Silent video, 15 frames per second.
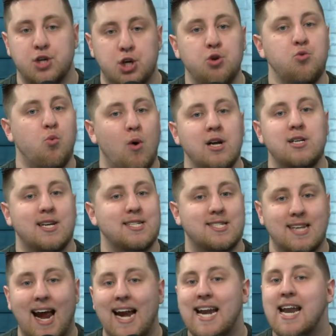you want to
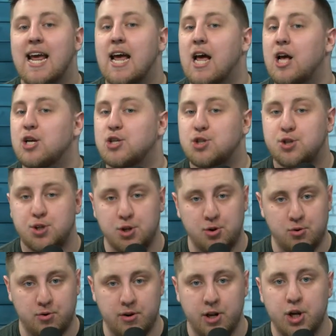sign
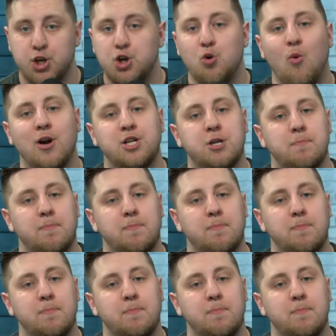soon. You want to